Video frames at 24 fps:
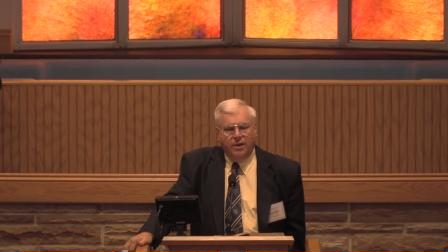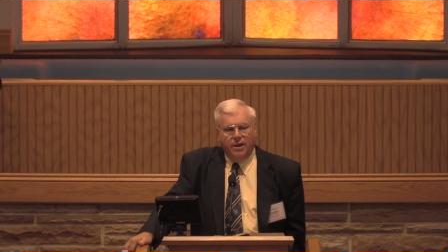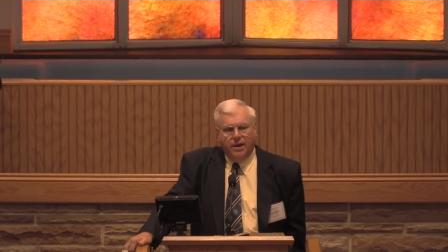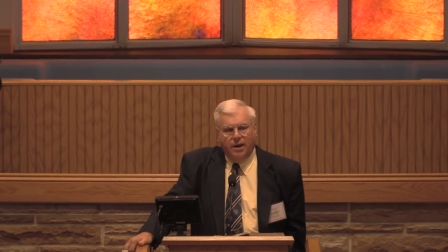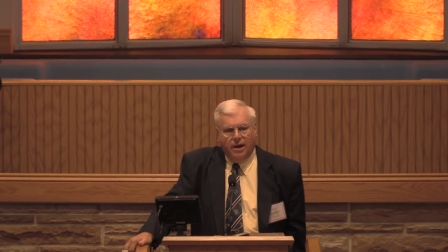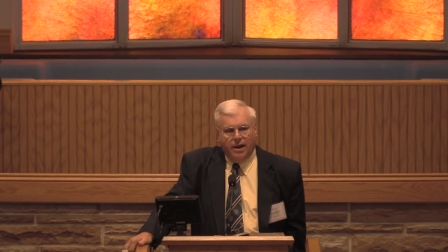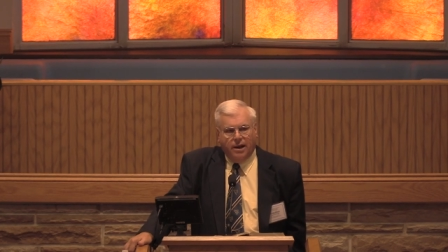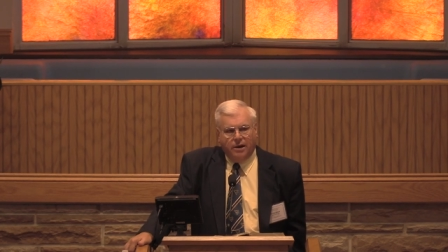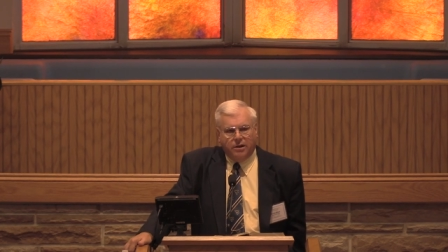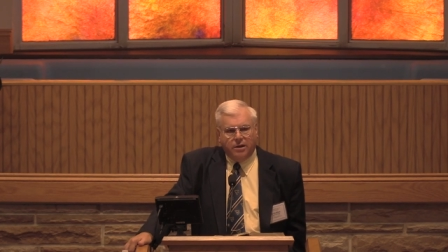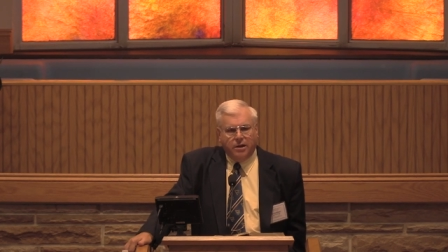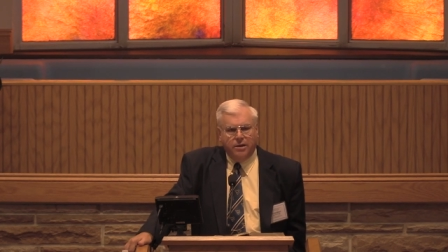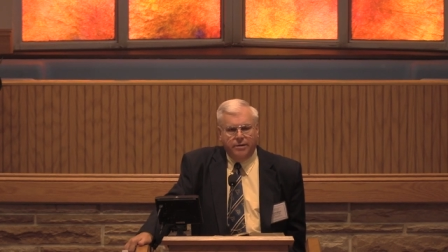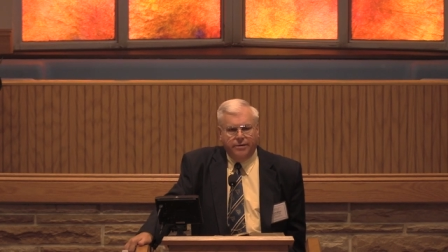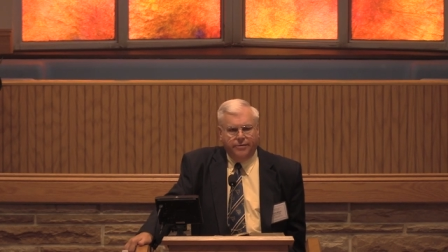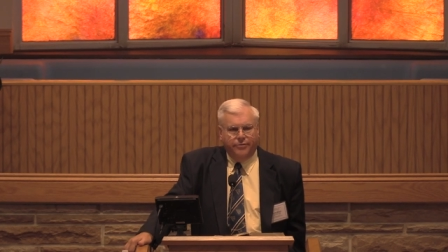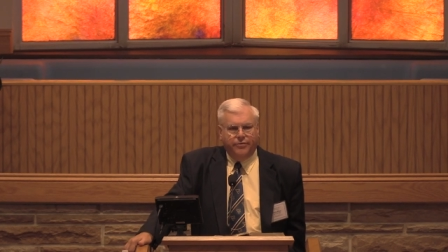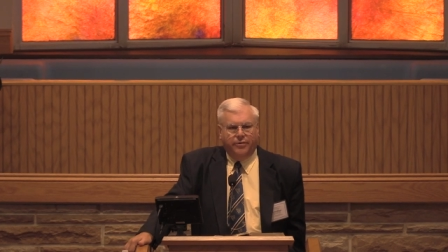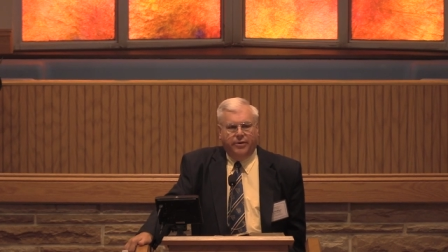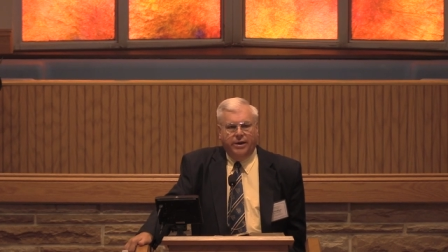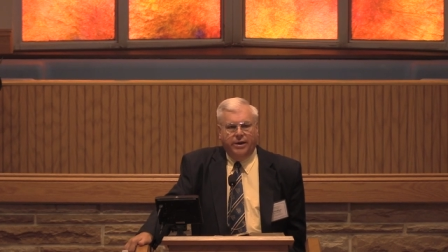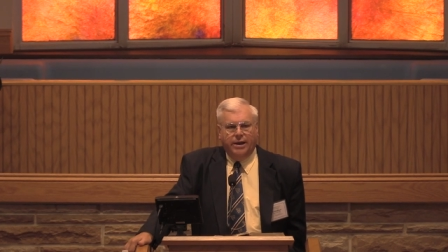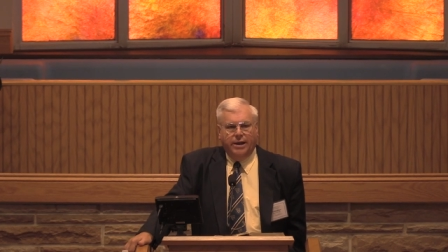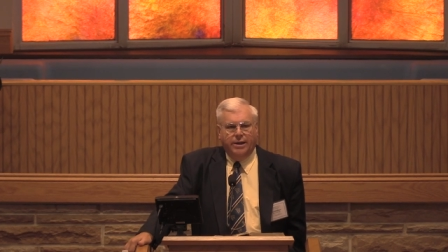in our
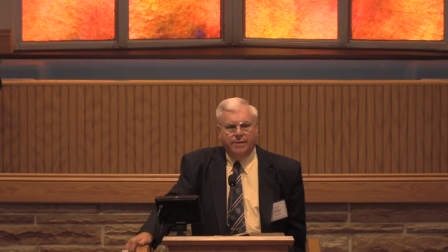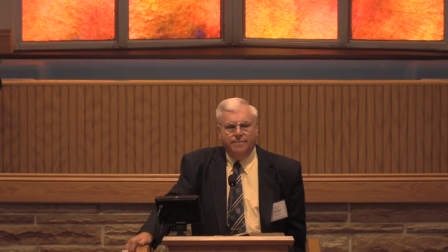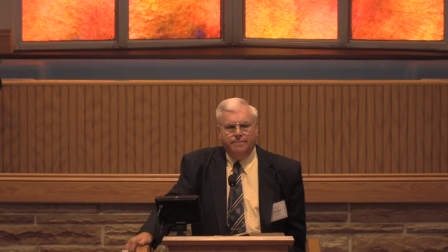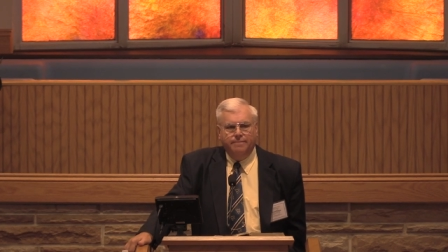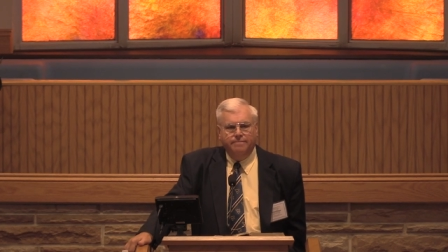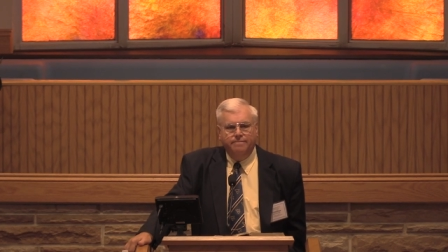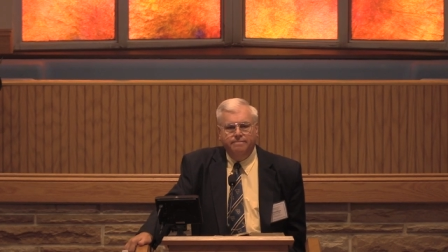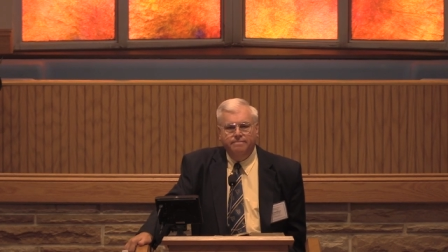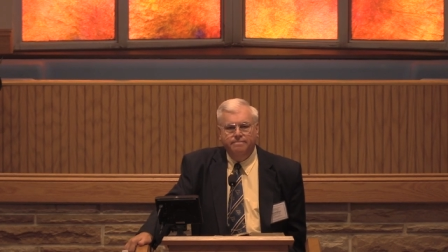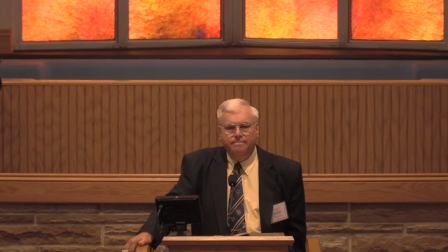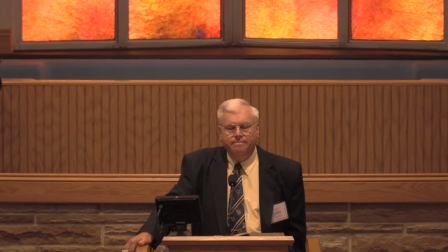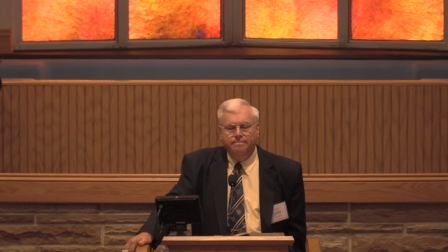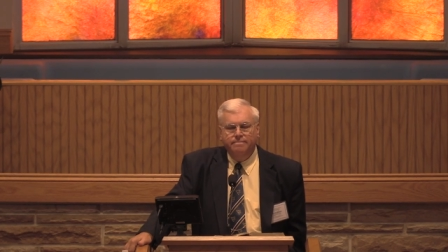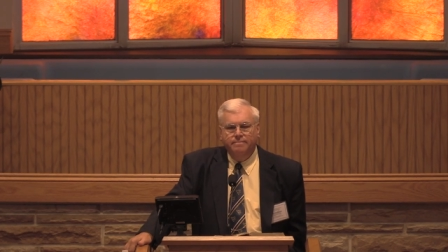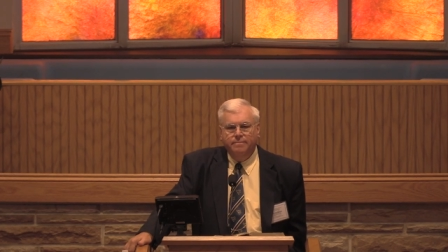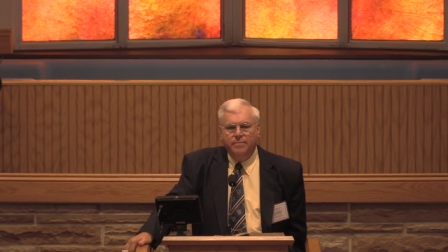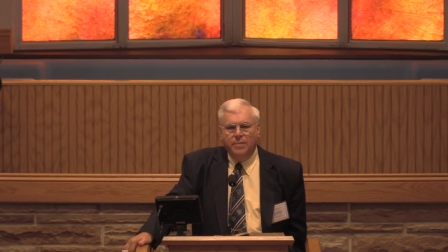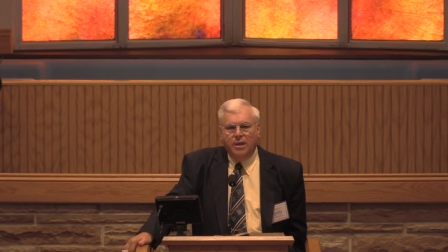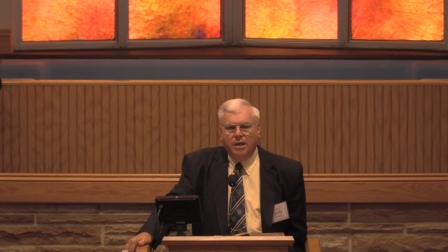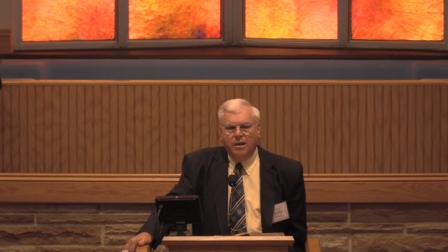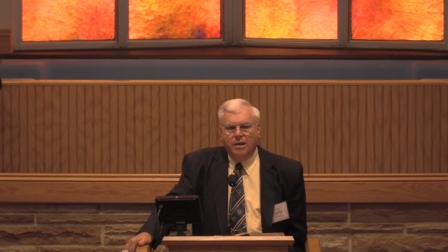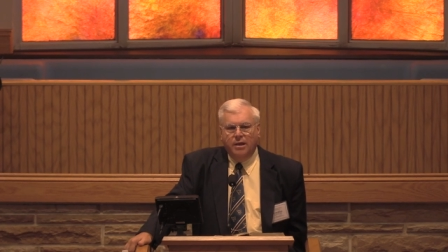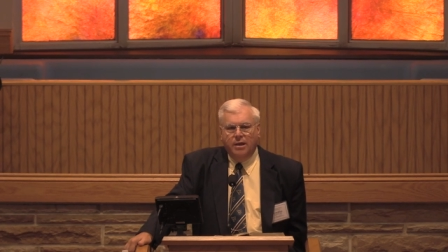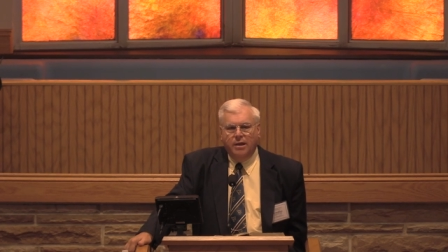country.
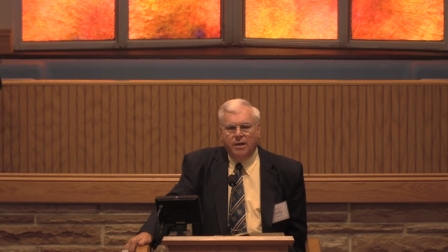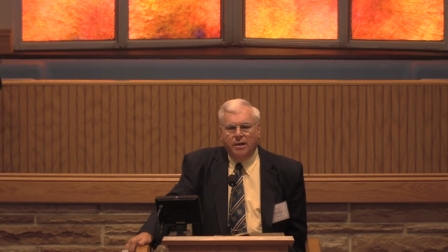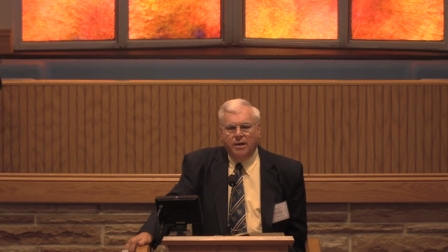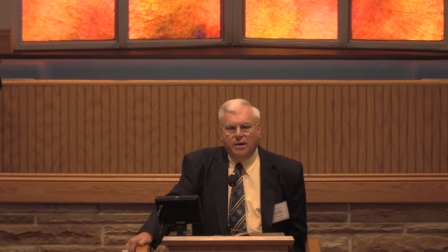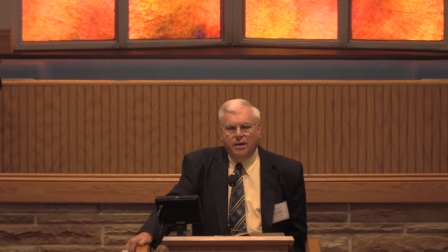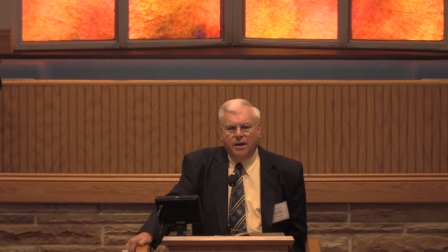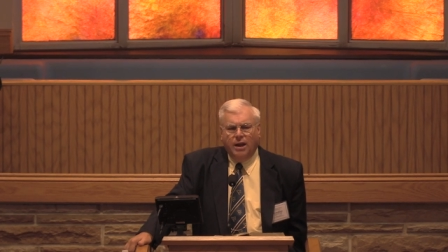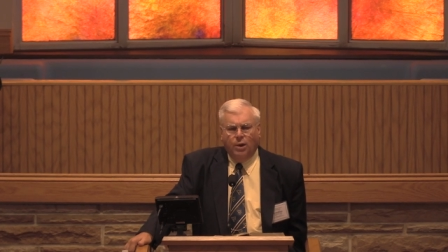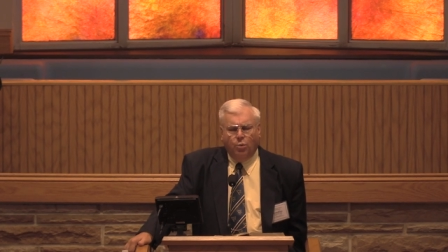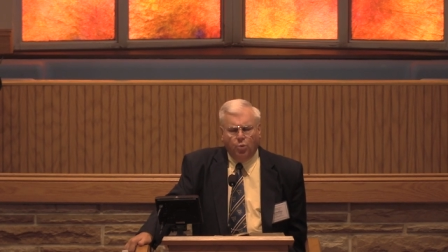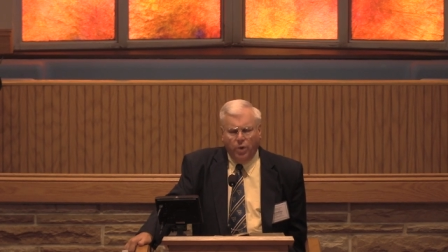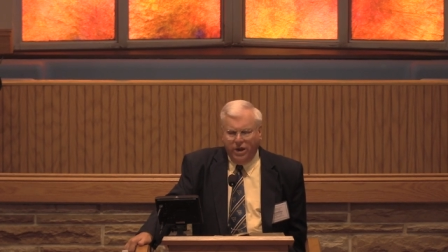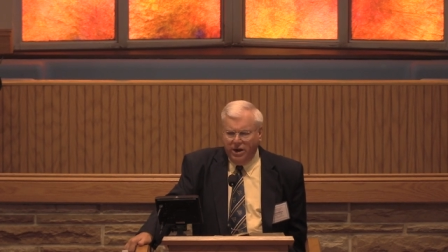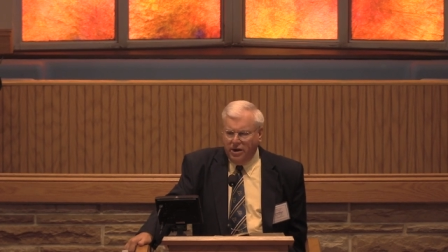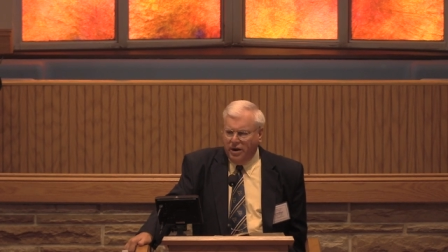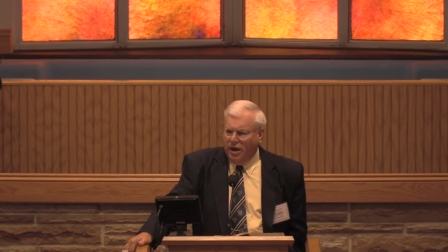Now we